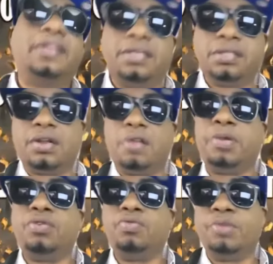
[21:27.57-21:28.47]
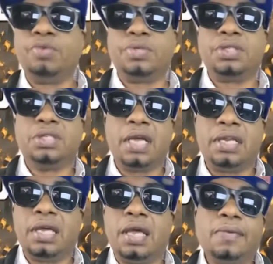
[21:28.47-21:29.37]
I think it's going to be New Mutants
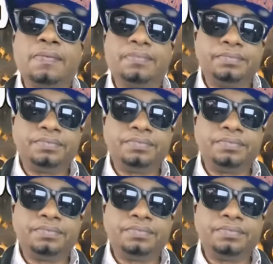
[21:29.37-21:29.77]
ninety-eight.